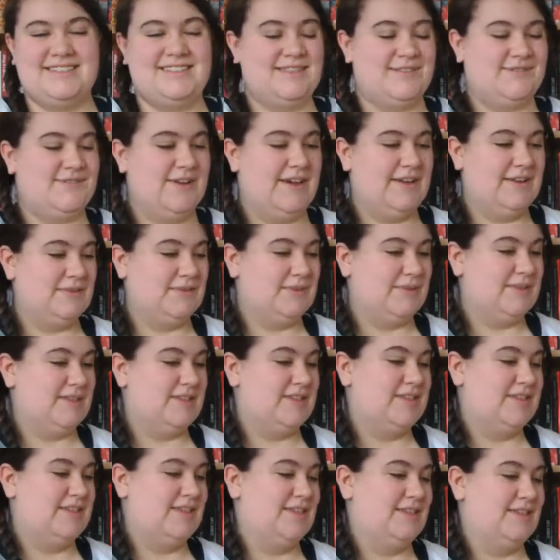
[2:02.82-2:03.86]
is the first one
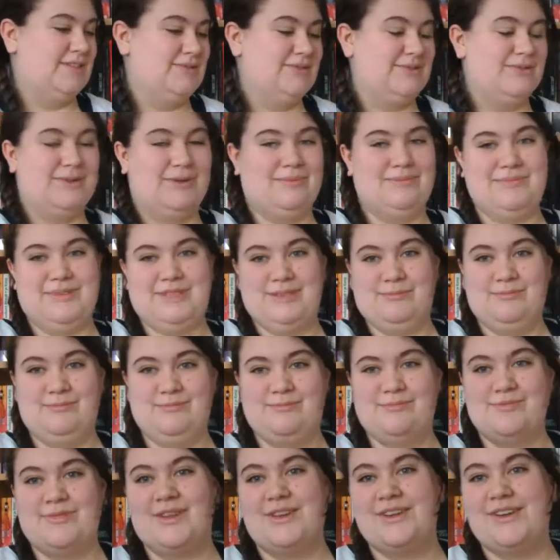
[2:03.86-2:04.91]
to turn into a zombie.
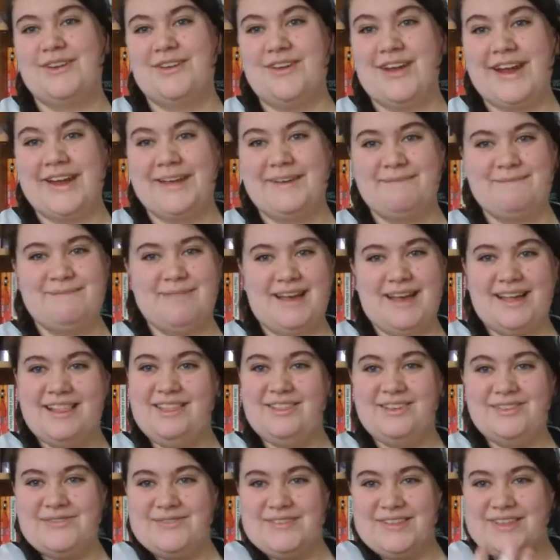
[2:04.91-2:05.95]
Great! I
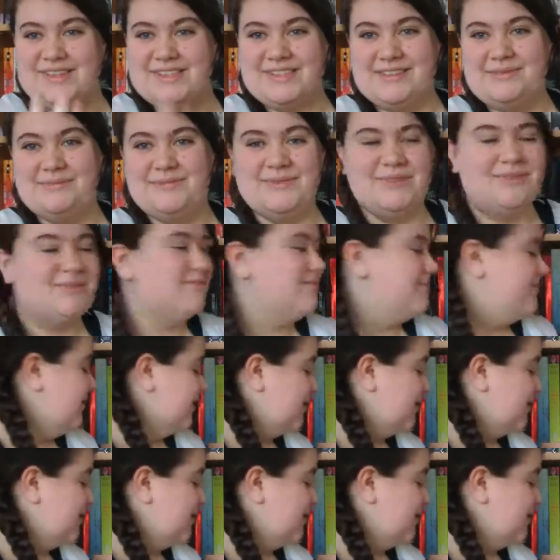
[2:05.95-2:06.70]
love Tessa, but...